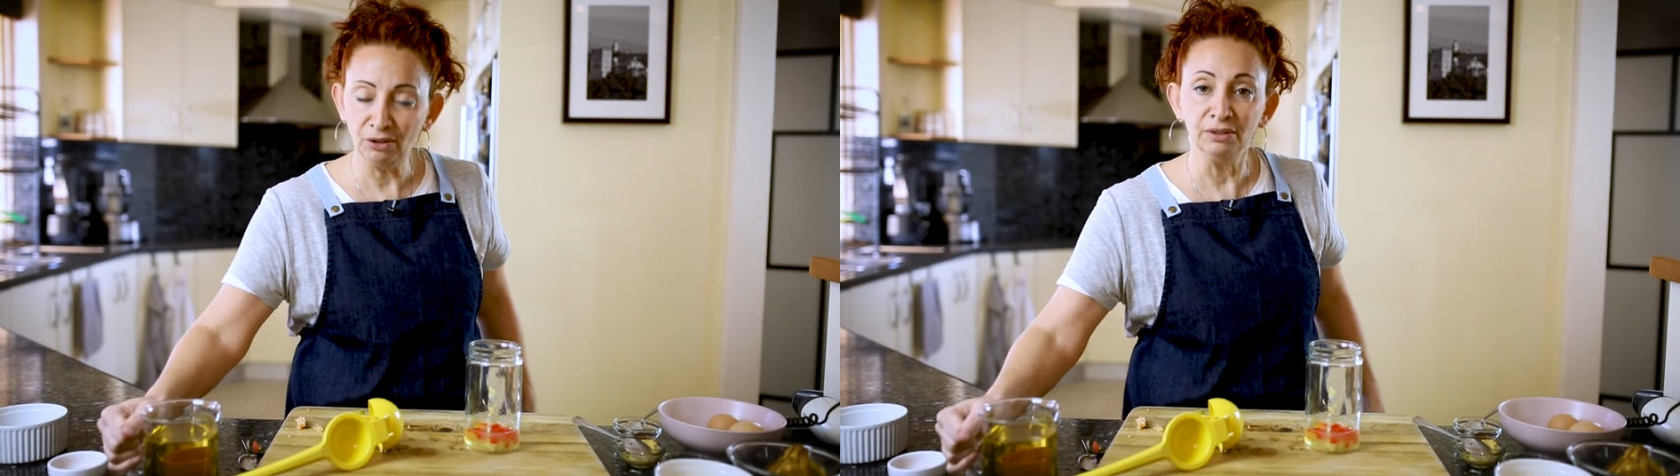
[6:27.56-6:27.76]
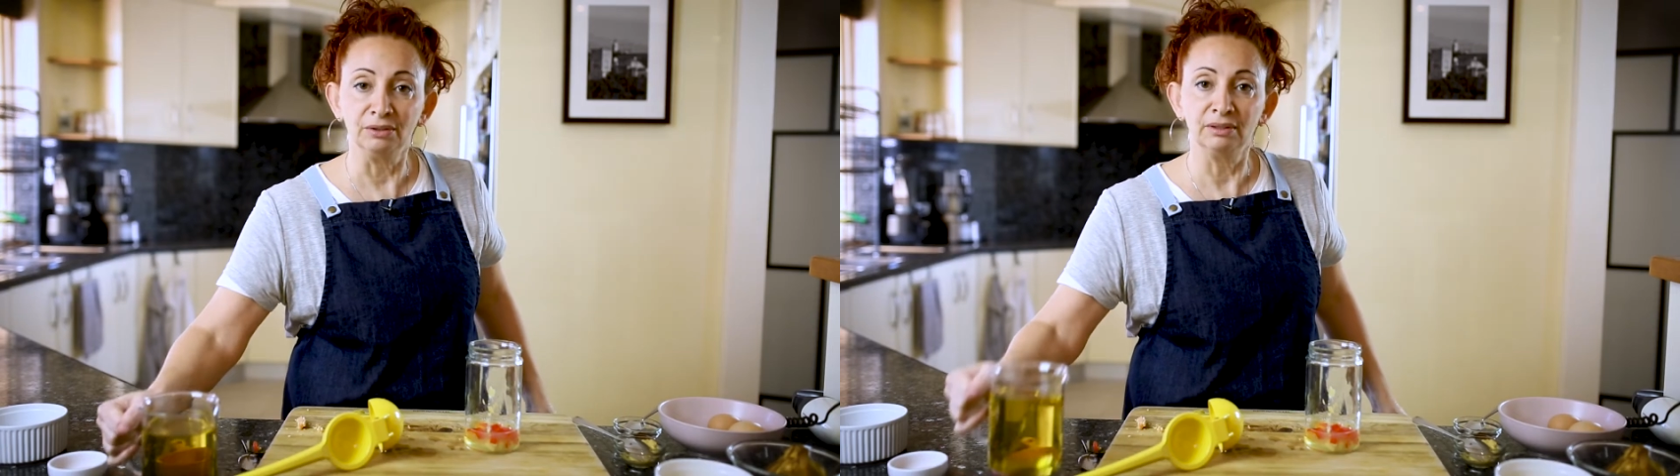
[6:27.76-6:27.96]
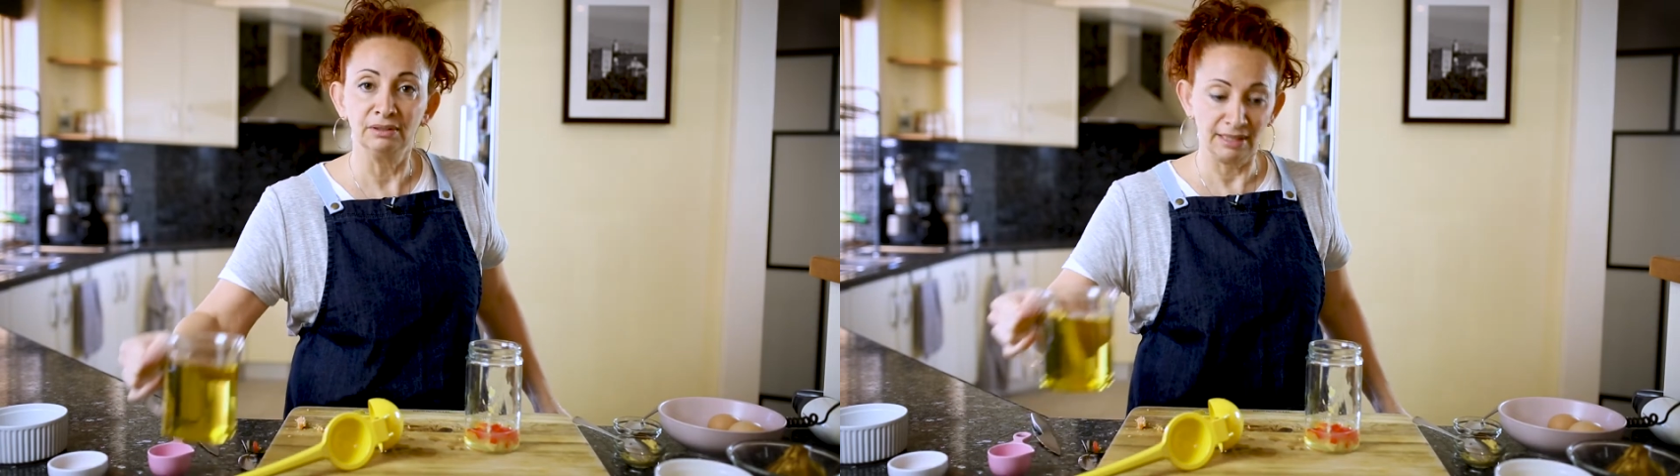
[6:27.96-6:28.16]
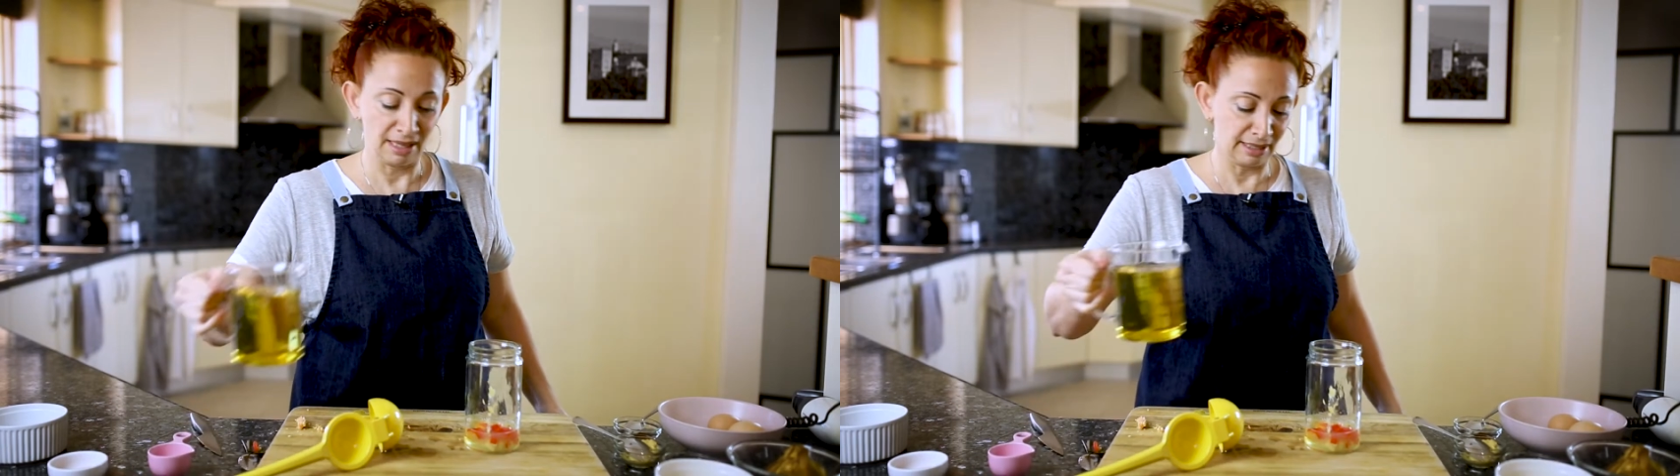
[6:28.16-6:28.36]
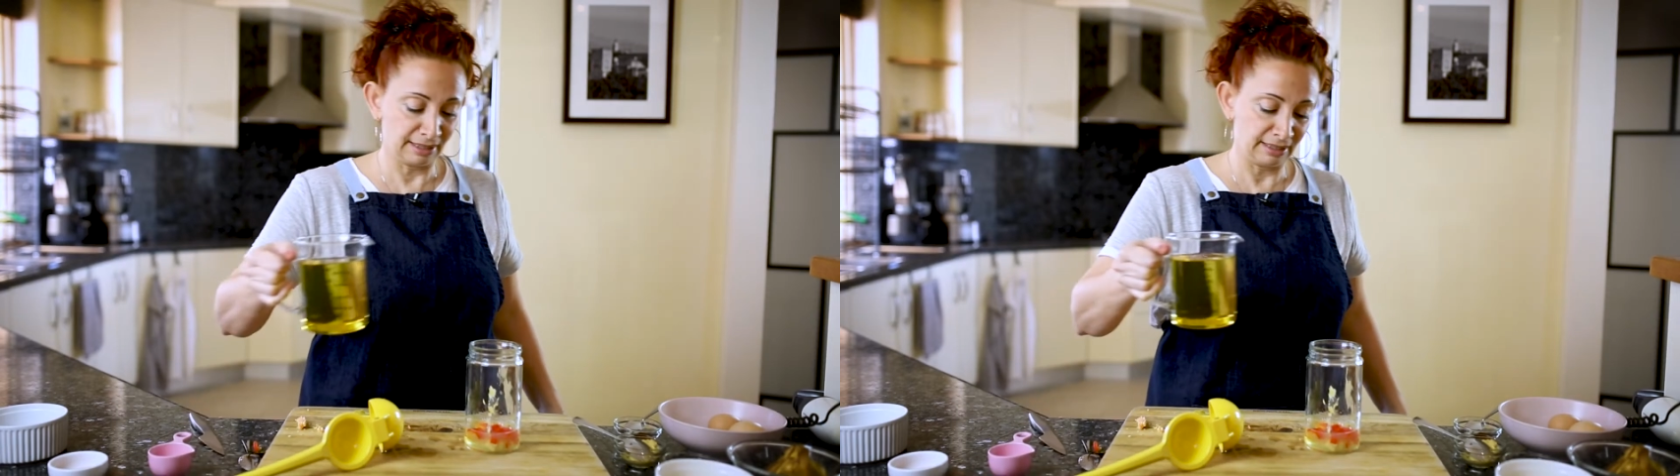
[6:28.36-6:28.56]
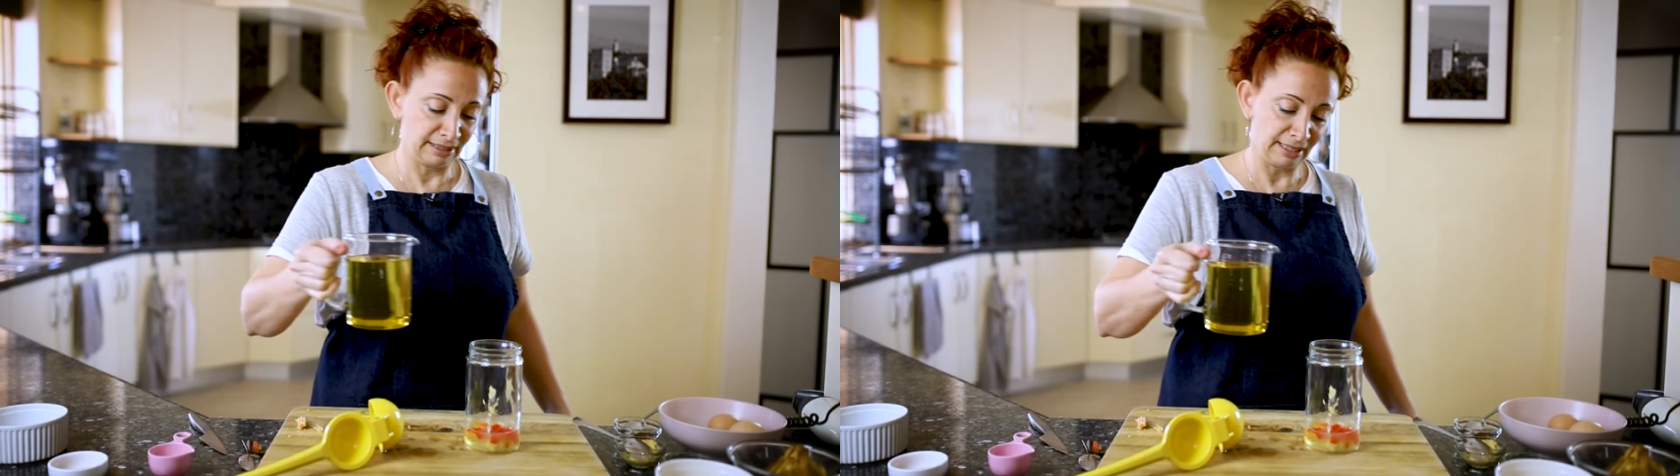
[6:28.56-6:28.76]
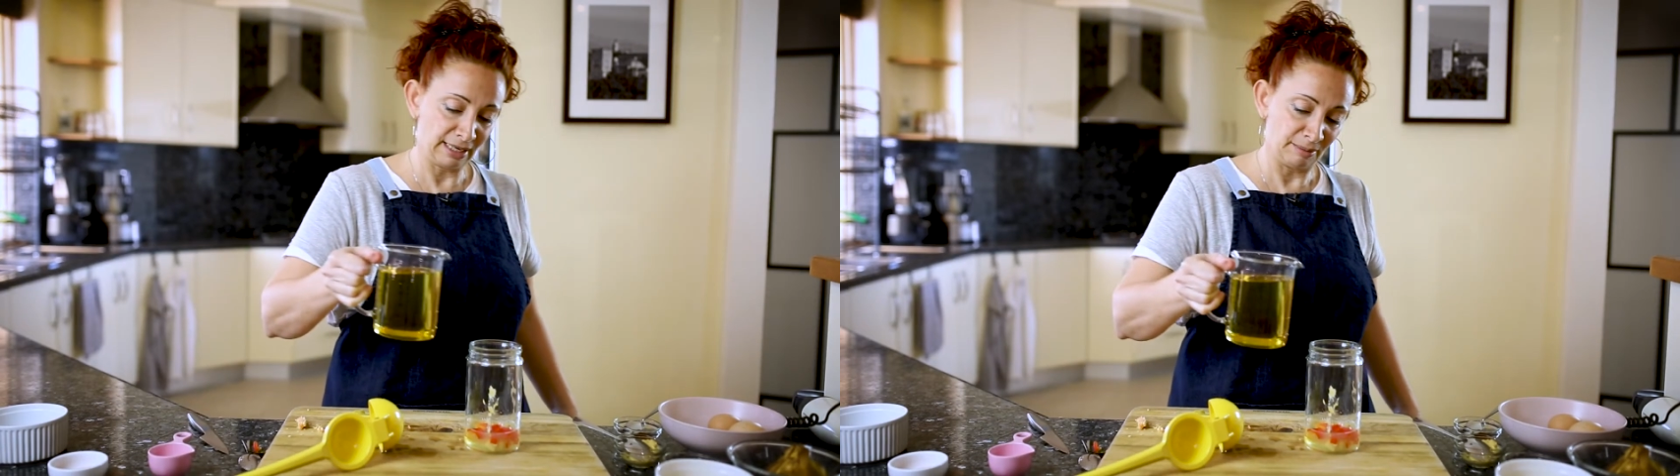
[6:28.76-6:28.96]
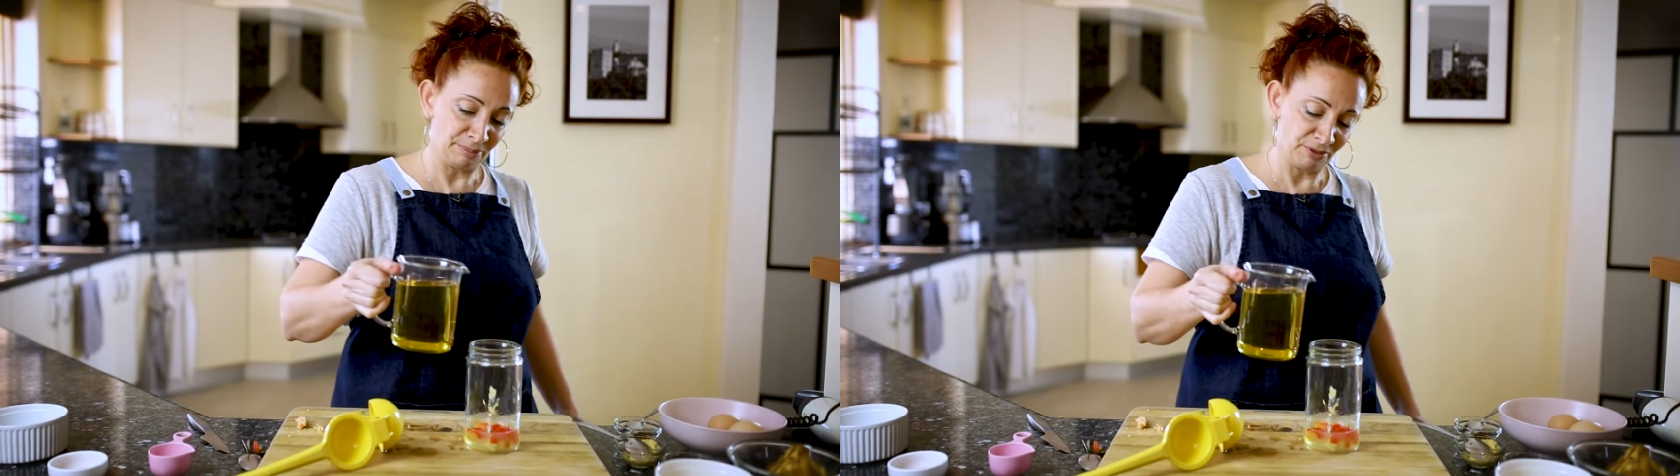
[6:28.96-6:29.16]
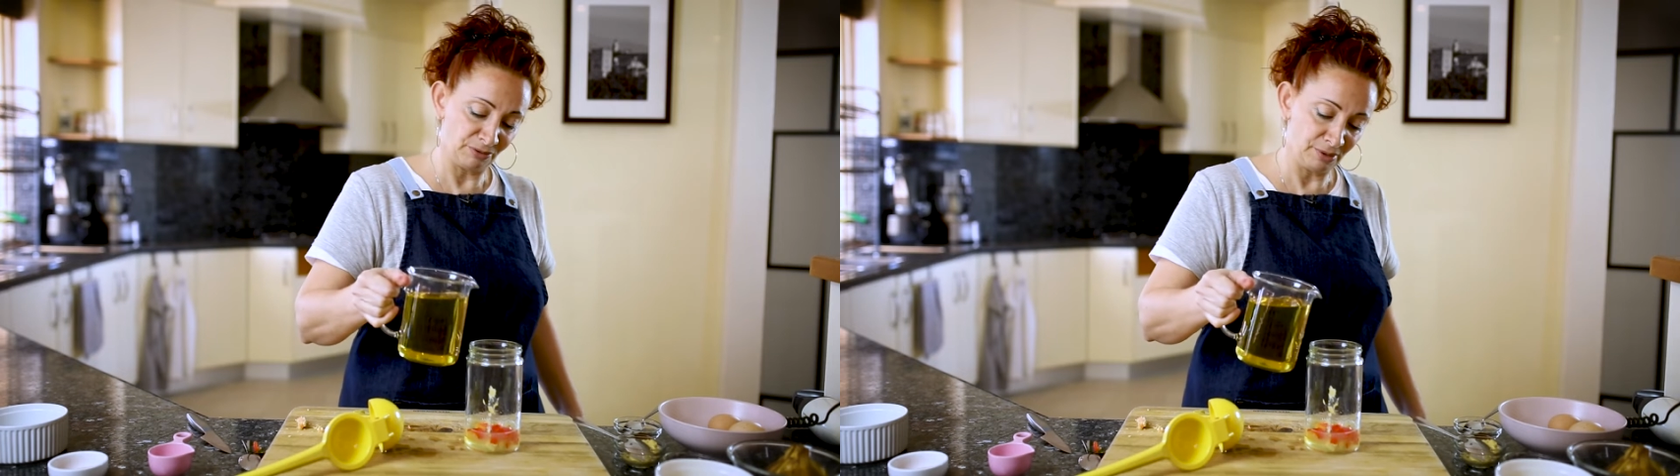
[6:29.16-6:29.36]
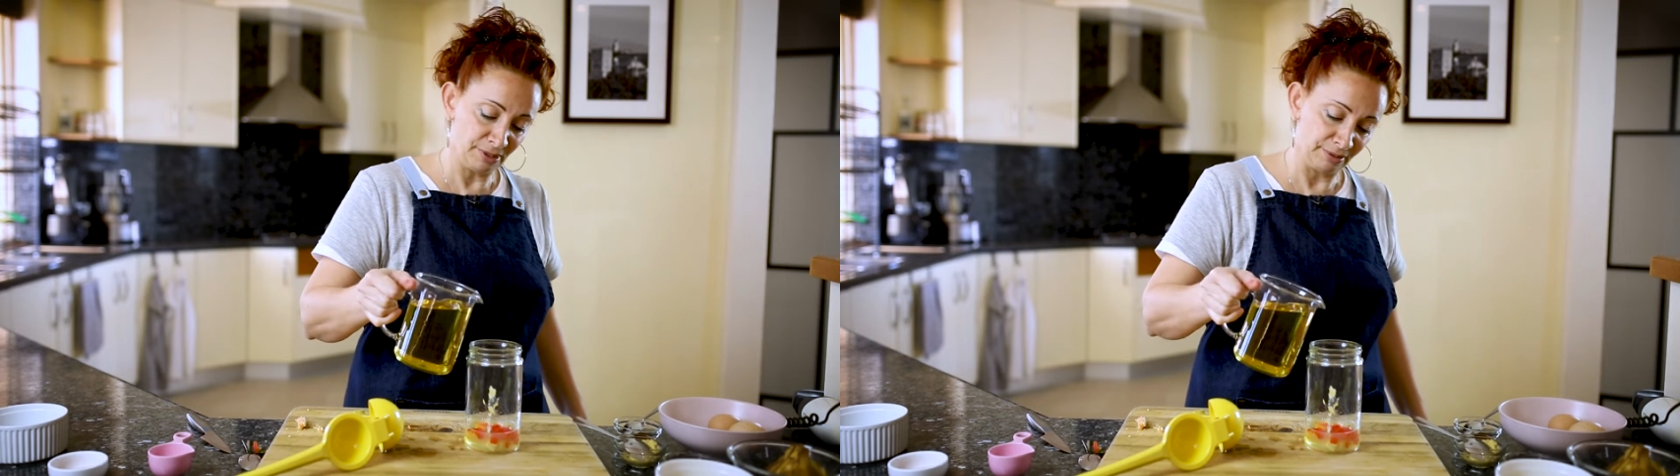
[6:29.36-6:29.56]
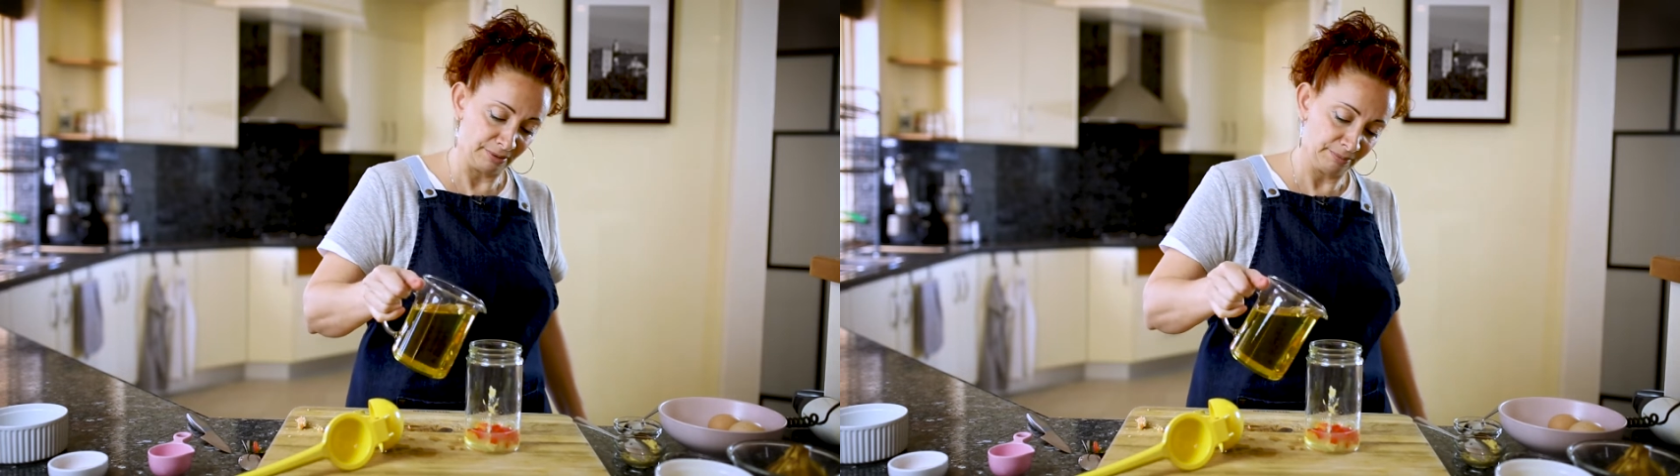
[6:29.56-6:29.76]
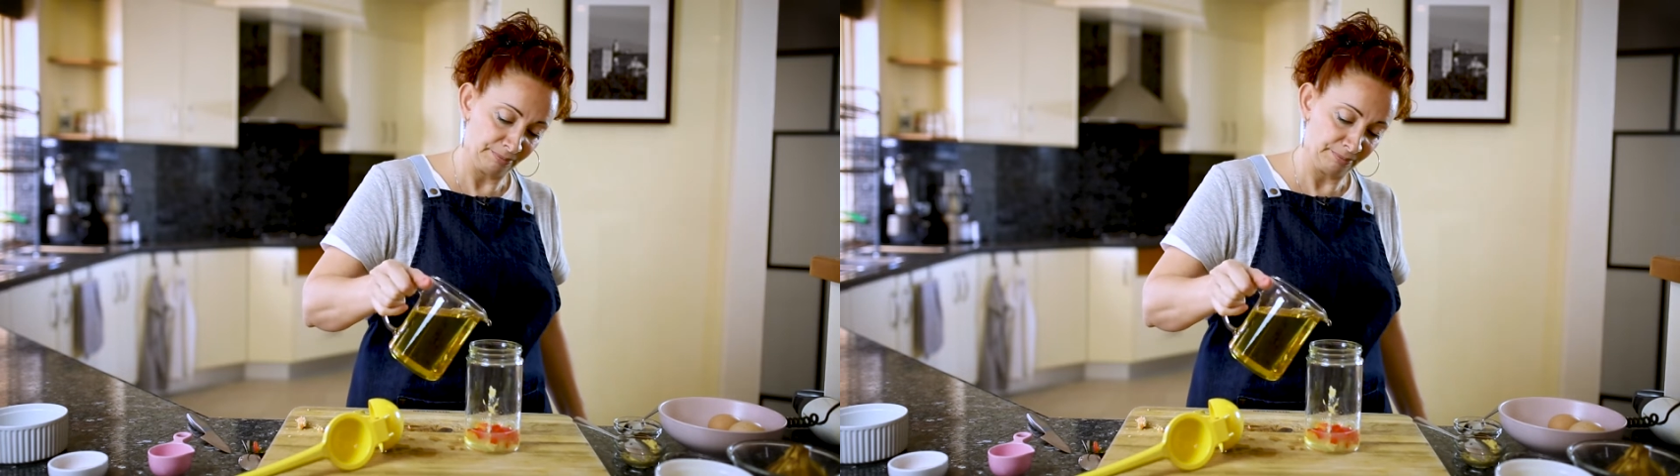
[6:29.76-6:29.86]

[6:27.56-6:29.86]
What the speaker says: oil, another cup of oil.